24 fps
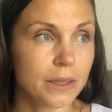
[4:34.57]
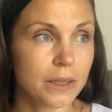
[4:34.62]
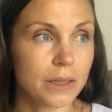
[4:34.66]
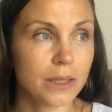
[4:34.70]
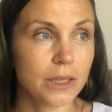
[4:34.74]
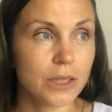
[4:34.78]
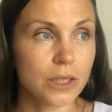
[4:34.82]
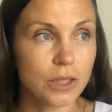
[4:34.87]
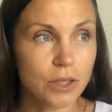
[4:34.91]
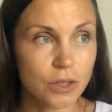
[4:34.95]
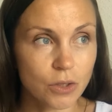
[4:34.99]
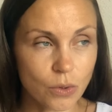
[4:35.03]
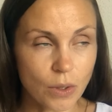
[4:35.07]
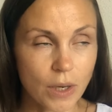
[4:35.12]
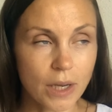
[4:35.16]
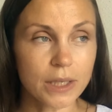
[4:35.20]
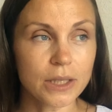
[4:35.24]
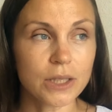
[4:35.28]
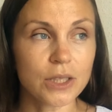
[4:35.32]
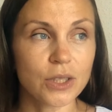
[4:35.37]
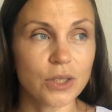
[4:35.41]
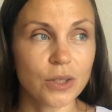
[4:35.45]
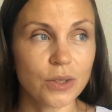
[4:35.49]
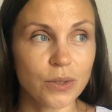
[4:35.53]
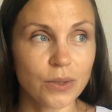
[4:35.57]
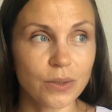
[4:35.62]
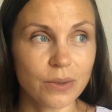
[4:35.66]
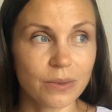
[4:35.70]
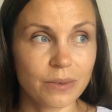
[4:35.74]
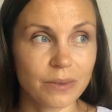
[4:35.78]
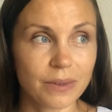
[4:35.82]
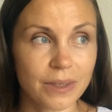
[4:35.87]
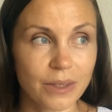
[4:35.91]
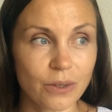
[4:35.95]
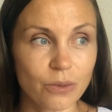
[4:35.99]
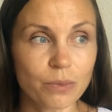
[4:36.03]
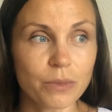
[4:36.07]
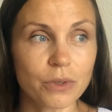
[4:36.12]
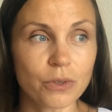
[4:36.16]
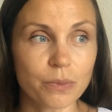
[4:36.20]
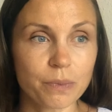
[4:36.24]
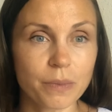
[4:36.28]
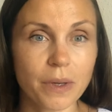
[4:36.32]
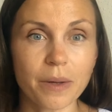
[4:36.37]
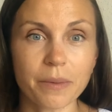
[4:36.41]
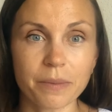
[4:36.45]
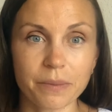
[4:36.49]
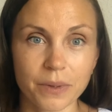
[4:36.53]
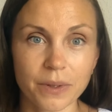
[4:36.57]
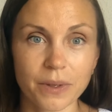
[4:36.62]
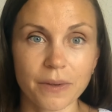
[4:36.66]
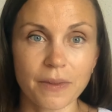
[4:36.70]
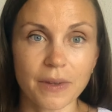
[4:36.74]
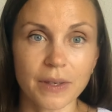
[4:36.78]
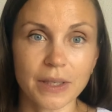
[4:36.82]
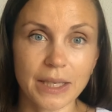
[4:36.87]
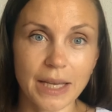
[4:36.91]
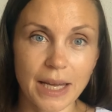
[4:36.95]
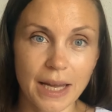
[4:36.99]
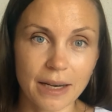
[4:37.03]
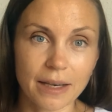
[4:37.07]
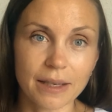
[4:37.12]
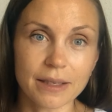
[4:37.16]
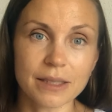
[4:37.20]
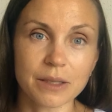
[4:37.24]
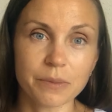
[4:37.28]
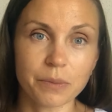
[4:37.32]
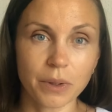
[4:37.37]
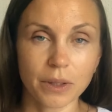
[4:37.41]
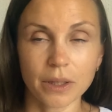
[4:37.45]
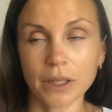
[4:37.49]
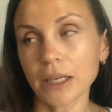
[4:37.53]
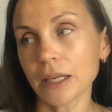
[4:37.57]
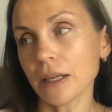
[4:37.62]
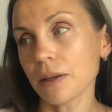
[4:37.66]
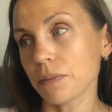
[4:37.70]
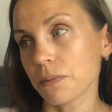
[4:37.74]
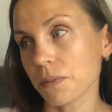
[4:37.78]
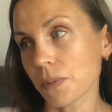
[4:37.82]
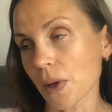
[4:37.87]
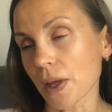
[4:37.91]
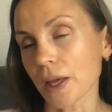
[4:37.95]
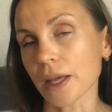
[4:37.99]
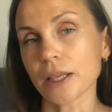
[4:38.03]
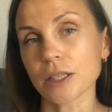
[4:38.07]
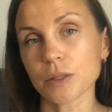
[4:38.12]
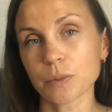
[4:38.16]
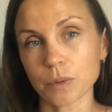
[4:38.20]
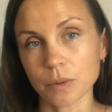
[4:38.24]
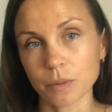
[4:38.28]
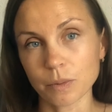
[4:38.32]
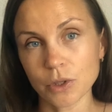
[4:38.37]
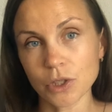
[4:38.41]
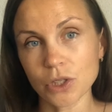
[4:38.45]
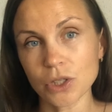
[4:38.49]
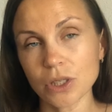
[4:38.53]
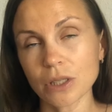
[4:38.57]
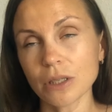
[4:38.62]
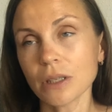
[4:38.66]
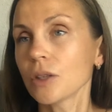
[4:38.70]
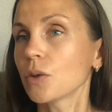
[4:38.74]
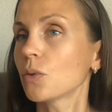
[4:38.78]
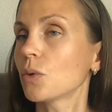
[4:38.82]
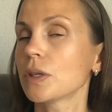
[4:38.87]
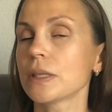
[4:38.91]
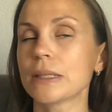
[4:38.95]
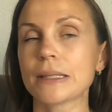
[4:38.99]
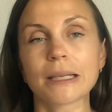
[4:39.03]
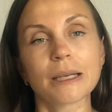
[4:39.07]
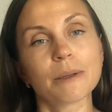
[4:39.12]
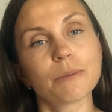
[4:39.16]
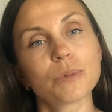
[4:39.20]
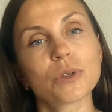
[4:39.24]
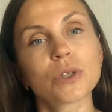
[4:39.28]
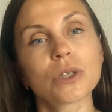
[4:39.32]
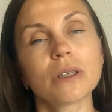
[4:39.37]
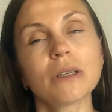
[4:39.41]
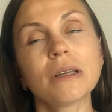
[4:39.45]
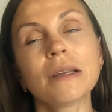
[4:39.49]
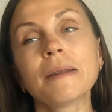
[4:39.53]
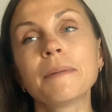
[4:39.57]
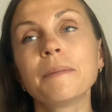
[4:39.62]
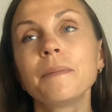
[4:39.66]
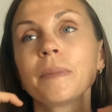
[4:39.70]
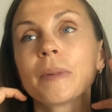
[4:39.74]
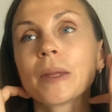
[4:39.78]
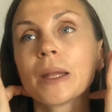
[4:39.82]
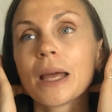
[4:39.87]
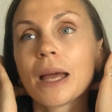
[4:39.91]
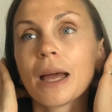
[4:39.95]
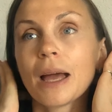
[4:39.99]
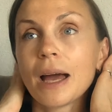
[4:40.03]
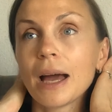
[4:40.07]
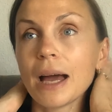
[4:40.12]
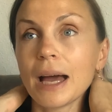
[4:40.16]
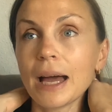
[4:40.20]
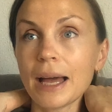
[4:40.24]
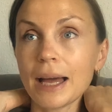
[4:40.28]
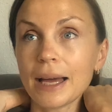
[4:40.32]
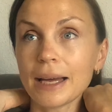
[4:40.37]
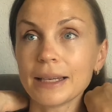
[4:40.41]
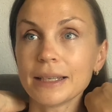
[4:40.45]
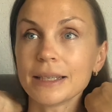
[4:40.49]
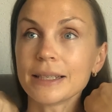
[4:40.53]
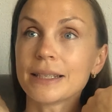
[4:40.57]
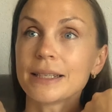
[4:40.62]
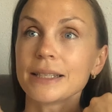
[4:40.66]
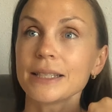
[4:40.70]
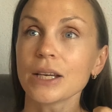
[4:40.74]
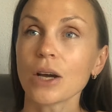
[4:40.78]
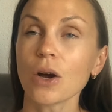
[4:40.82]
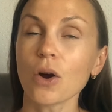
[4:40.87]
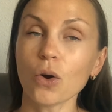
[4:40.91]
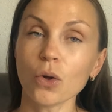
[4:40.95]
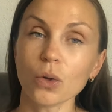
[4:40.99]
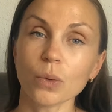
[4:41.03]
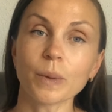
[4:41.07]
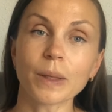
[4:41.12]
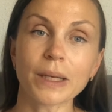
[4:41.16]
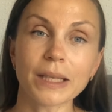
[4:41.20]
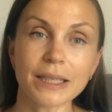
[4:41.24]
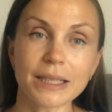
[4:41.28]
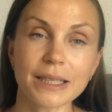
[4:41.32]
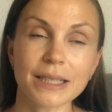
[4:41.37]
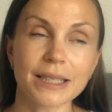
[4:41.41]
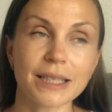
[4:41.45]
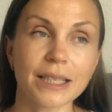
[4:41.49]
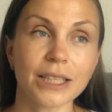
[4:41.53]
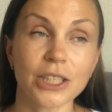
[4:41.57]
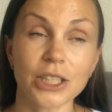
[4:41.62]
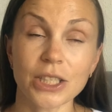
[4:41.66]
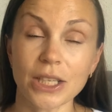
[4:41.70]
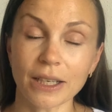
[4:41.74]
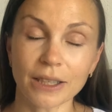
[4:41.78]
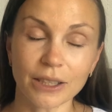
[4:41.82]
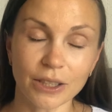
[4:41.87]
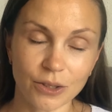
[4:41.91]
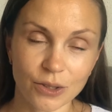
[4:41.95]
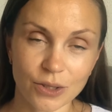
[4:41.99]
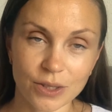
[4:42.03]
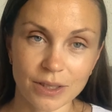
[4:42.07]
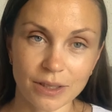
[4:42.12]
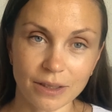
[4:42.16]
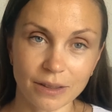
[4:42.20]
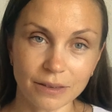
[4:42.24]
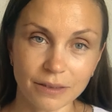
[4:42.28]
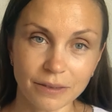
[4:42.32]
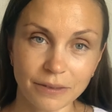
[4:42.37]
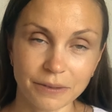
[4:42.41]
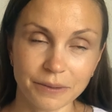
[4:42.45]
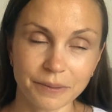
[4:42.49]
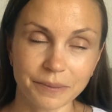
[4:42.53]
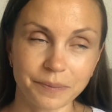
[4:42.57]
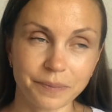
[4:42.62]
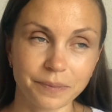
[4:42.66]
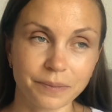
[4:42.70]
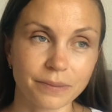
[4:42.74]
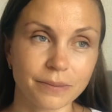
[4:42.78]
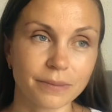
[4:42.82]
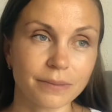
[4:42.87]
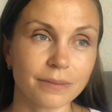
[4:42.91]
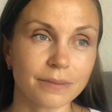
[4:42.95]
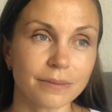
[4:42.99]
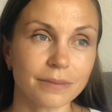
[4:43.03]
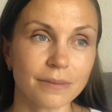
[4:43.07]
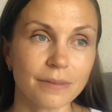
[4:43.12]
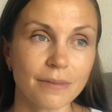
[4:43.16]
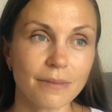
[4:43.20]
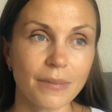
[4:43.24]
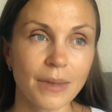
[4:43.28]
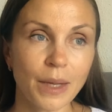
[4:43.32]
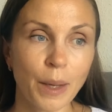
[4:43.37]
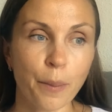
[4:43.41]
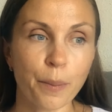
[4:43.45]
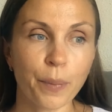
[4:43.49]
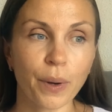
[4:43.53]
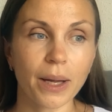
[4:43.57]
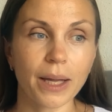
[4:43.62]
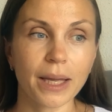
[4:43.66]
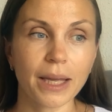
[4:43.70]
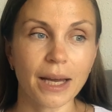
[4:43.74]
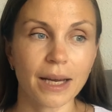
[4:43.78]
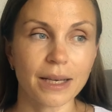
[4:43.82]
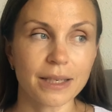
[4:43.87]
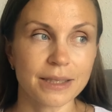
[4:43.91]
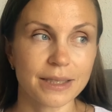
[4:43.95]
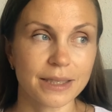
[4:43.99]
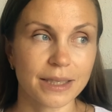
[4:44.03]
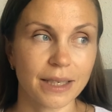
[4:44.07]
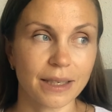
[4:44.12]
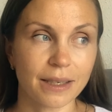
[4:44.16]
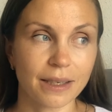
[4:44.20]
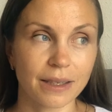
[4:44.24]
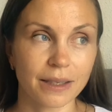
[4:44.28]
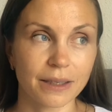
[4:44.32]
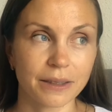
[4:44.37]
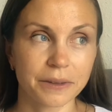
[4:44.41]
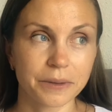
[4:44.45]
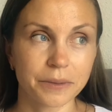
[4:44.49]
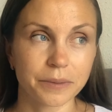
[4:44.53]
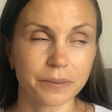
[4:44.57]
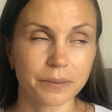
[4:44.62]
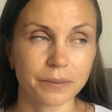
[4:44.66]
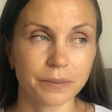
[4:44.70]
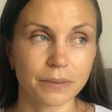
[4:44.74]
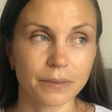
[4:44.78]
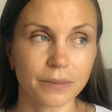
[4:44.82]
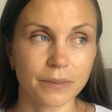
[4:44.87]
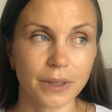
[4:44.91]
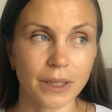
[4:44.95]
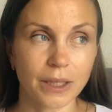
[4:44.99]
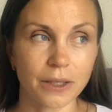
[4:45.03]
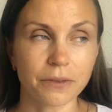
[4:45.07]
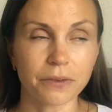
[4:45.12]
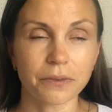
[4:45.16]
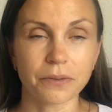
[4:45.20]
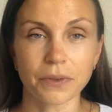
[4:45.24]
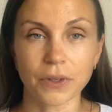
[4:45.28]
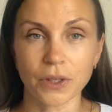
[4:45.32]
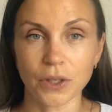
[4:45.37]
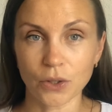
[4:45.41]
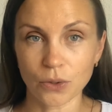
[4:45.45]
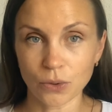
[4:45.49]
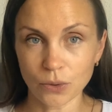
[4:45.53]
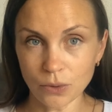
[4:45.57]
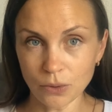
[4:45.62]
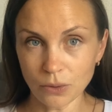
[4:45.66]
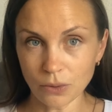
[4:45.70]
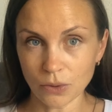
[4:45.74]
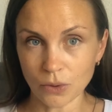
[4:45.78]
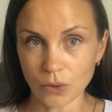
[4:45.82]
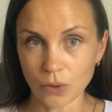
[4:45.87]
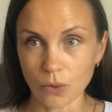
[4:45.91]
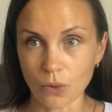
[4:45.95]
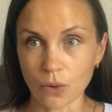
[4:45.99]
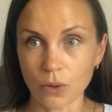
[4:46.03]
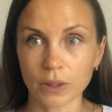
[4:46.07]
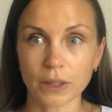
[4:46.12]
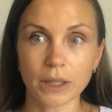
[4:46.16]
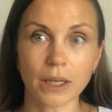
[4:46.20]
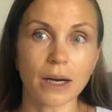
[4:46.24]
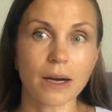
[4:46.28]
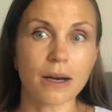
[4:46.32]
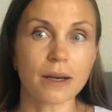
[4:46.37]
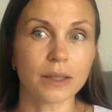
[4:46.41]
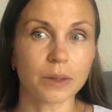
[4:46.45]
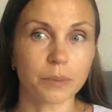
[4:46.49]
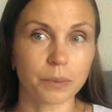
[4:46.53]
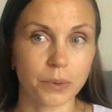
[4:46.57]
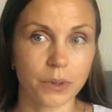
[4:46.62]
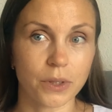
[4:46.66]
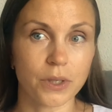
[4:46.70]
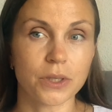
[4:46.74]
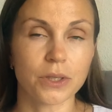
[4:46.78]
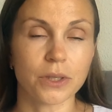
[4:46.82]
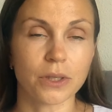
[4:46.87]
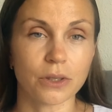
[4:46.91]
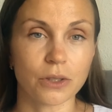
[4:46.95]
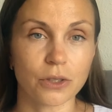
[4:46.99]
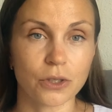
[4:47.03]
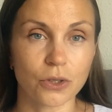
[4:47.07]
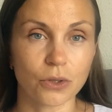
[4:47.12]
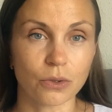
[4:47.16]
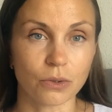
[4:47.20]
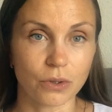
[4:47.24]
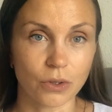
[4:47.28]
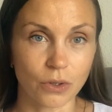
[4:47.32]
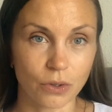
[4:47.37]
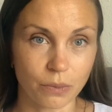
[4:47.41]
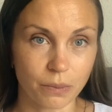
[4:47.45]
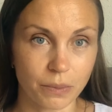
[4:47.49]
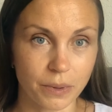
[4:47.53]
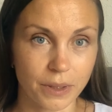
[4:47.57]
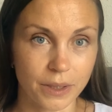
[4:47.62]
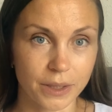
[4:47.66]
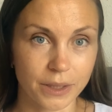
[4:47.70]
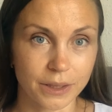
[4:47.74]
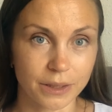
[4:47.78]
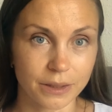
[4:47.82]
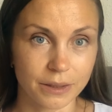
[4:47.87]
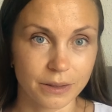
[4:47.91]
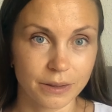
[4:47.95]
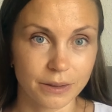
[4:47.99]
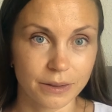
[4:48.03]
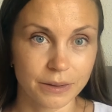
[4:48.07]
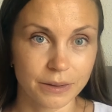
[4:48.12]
just try to remember that can is ability, may is permission or assumption, and always check yourself by asking if you or the other person should know better.